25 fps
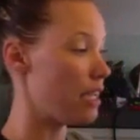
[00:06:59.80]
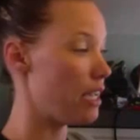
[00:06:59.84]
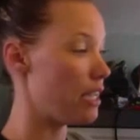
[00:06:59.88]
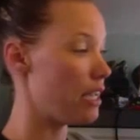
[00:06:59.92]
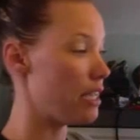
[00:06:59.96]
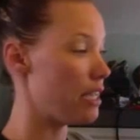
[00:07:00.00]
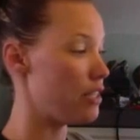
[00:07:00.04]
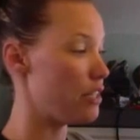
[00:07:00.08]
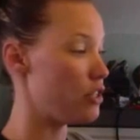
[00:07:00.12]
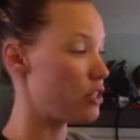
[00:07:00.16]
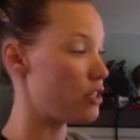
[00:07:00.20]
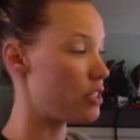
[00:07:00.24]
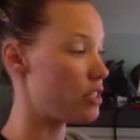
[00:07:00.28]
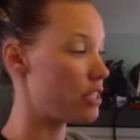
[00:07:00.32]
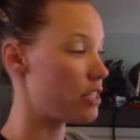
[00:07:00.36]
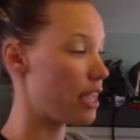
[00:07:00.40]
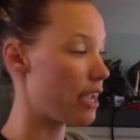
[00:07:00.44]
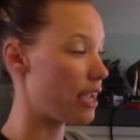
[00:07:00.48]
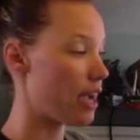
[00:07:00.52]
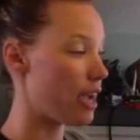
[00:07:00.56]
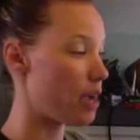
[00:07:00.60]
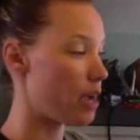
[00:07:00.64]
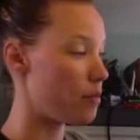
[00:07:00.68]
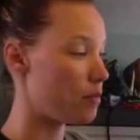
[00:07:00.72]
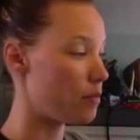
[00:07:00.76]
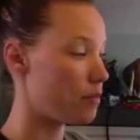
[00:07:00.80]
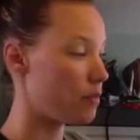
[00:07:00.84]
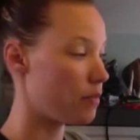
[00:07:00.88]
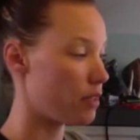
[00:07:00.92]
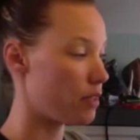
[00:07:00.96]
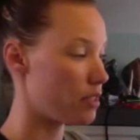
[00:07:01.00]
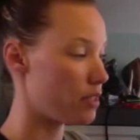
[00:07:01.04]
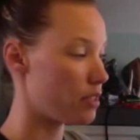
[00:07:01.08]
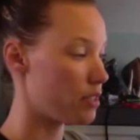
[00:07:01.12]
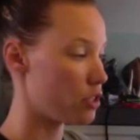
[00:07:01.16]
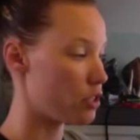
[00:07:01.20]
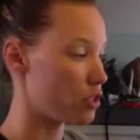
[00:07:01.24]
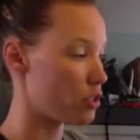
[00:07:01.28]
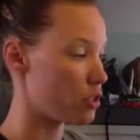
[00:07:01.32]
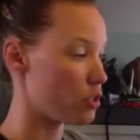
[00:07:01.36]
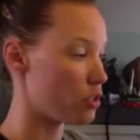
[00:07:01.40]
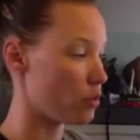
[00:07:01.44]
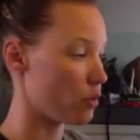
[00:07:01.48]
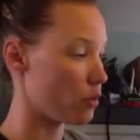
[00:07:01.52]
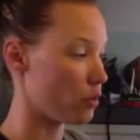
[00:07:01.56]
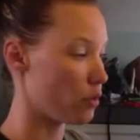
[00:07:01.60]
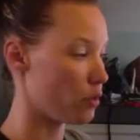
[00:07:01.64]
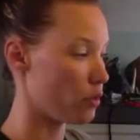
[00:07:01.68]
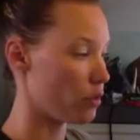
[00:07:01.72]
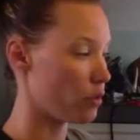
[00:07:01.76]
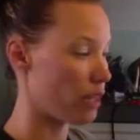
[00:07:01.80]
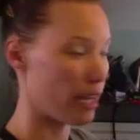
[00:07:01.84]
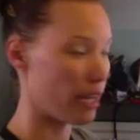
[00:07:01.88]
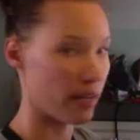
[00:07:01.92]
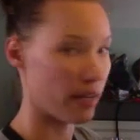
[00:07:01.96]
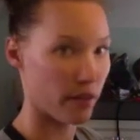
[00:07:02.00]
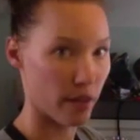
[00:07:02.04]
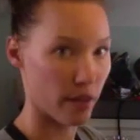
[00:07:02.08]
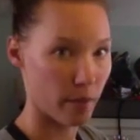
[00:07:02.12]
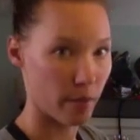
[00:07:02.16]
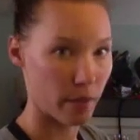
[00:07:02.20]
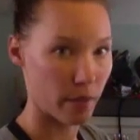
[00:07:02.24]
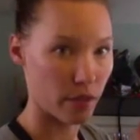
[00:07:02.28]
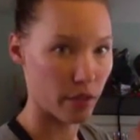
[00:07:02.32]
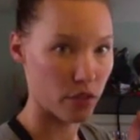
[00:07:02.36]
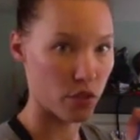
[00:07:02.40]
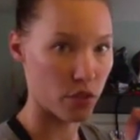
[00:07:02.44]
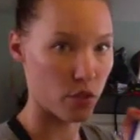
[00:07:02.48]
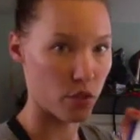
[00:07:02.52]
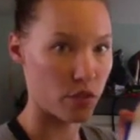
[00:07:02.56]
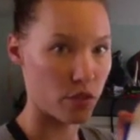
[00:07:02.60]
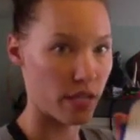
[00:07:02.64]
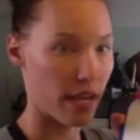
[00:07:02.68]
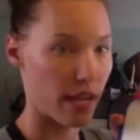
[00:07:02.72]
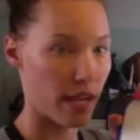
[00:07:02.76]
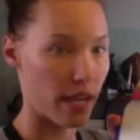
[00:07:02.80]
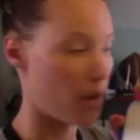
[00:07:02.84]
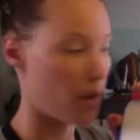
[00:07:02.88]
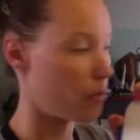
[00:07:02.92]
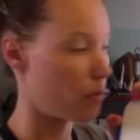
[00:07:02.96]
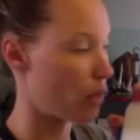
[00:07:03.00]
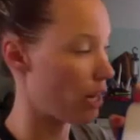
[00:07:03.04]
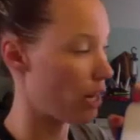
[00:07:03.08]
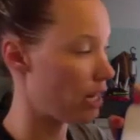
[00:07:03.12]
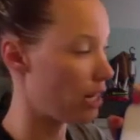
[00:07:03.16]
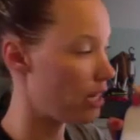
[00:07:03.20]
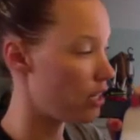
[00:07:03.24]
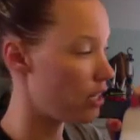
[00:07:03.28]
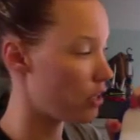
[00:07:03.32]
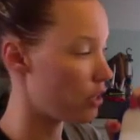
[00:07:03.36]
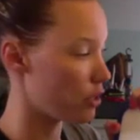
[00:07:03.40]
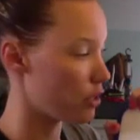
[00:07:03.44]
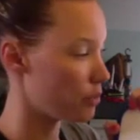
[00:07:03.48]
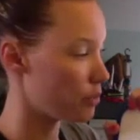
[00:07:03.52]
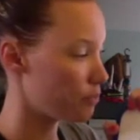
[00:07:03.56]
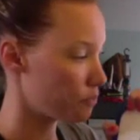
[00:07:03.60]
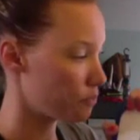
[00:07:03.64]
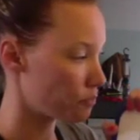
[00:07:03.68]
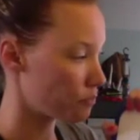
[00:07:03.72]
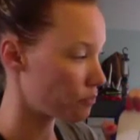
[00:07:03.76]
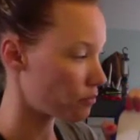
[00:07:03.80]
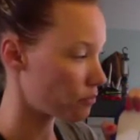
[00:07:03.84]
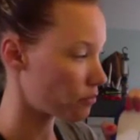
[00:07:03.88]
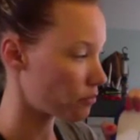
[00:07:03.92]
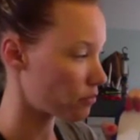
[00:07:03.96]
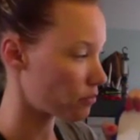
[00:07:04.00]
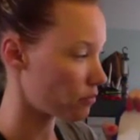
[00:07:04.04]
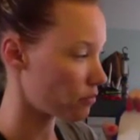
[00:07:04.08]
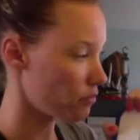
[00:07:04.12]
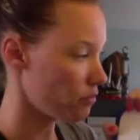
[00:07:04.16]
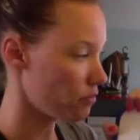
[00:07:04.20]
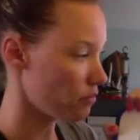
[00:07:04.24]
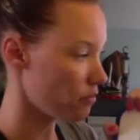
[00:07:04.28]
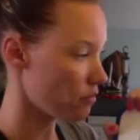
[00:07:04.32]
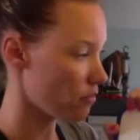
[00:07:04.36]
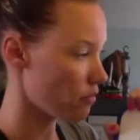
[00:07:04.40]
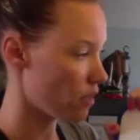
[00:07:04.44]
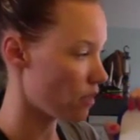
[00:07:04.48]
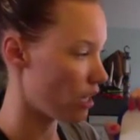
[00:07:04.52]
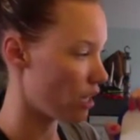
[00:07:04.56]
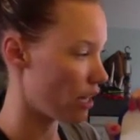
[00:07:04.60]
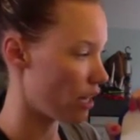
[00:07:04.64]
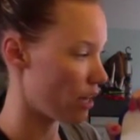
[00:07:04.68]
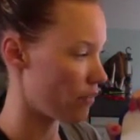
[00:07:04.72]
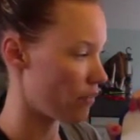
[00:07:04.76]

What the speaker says: just say let's just do a little diagram here. So say I'm right here and I've